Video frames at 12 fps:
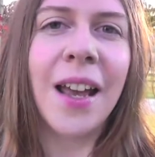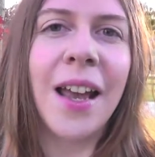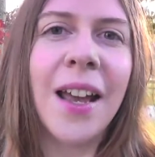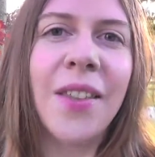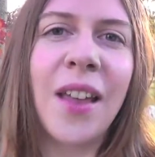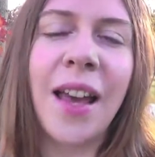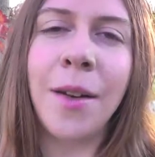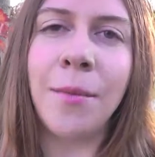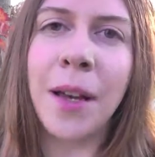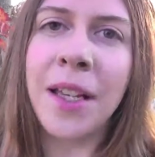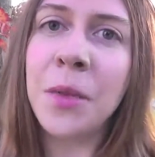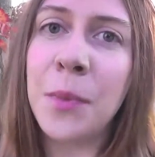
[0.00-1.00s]
and that
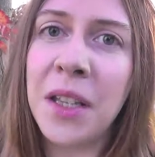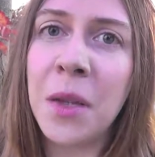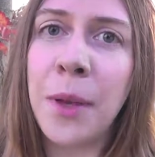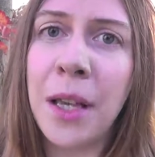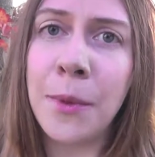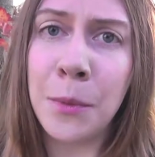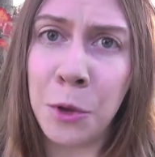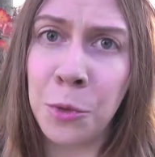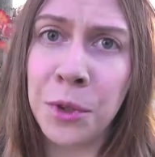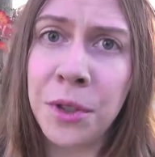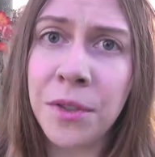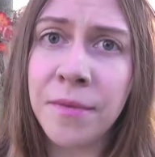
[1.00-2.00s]
might be the baby
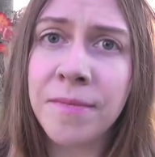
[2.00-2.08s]
boomers.